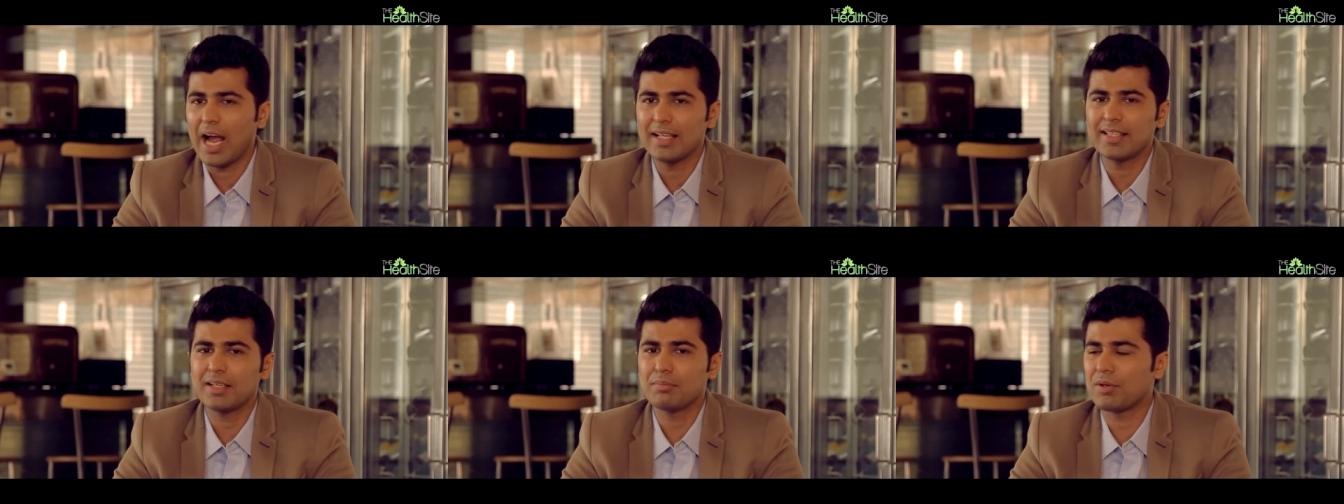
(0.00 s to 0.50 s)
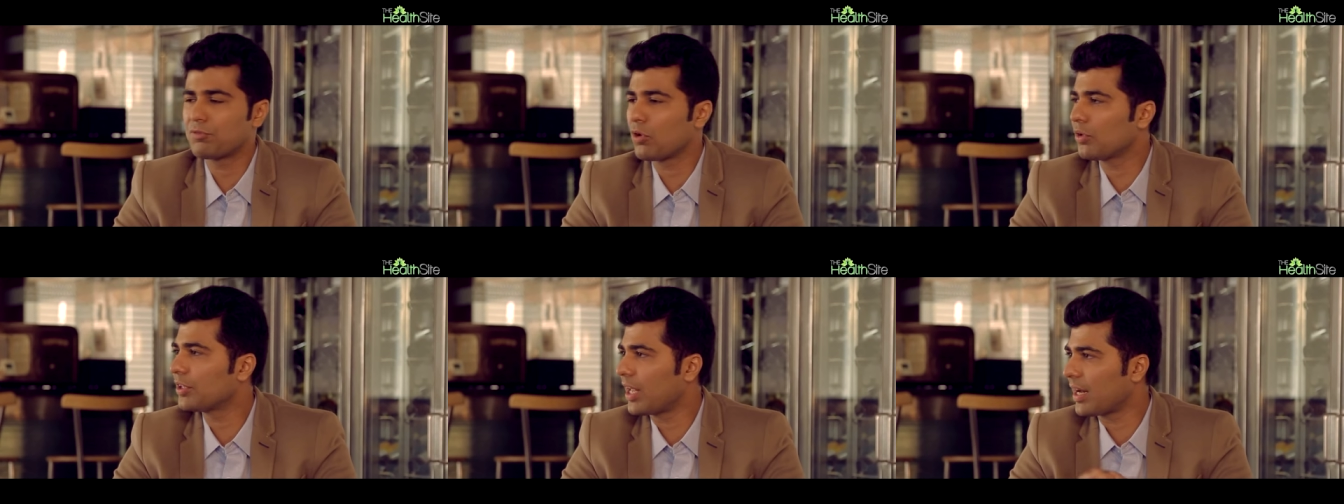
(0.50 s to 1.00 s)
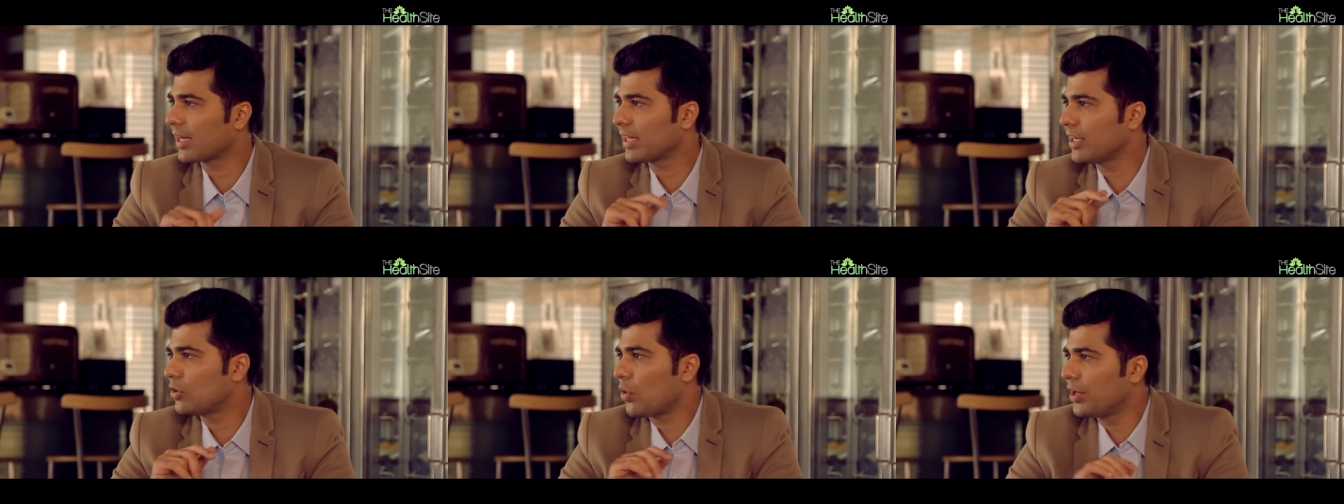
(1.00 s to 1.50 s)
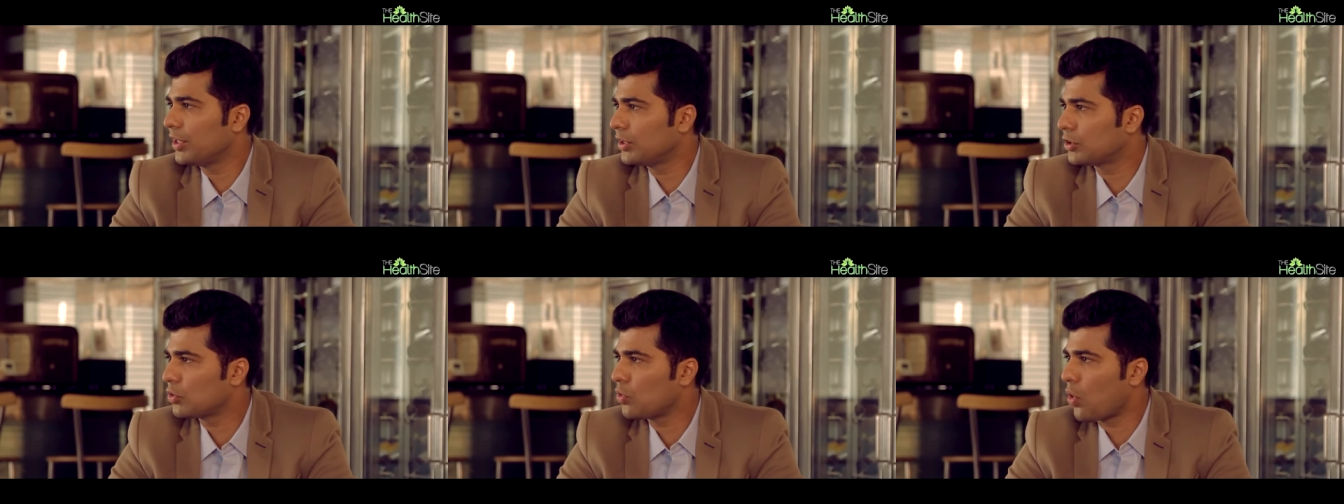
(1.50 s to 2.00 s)
I think before directly
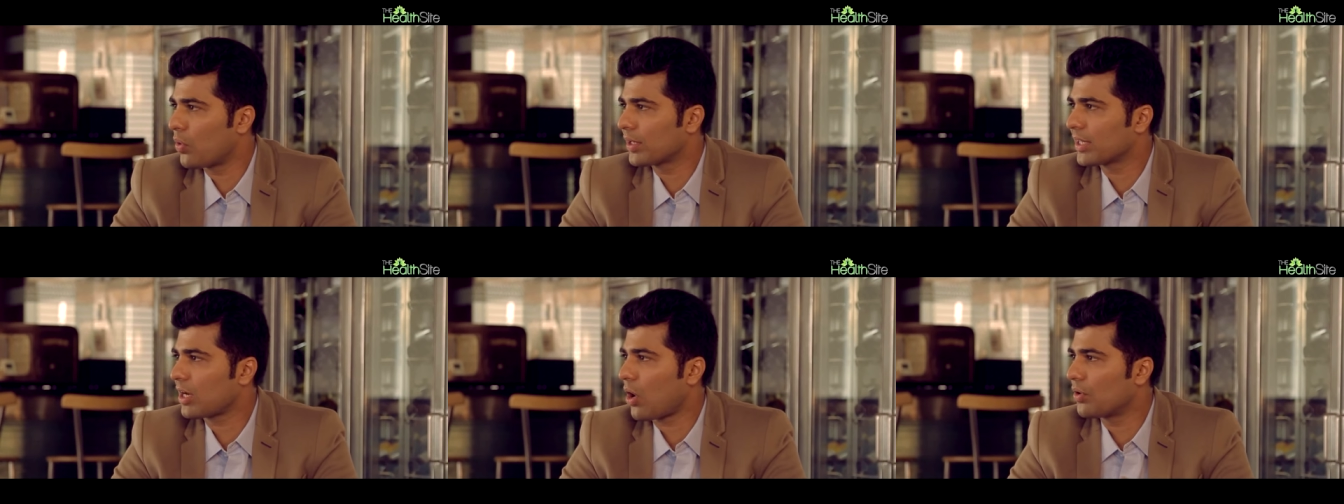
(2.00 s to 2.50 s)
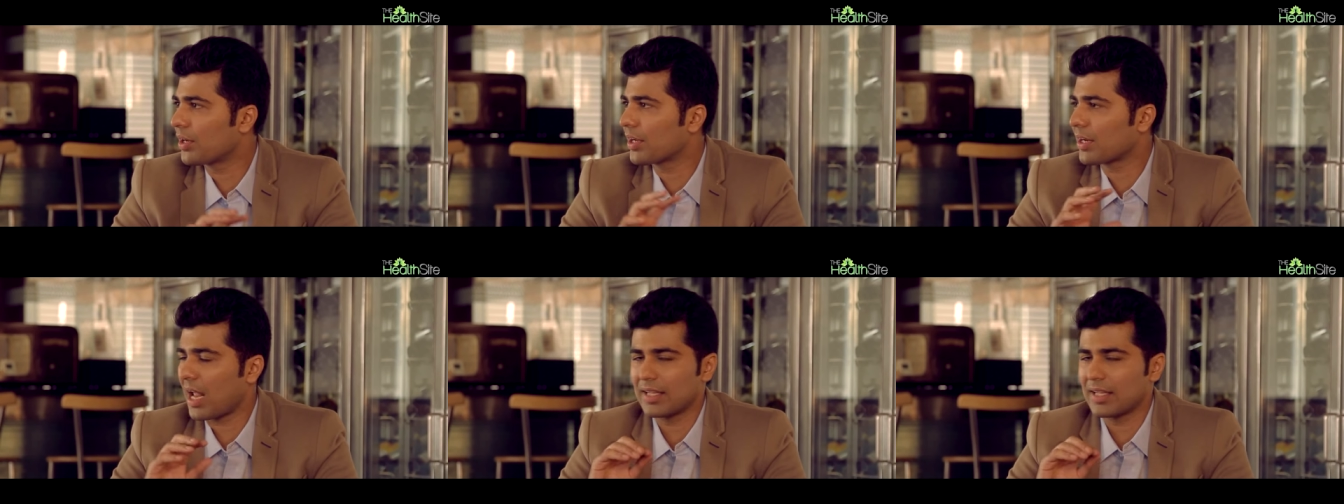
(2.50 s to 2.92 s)
going to over-the-counter,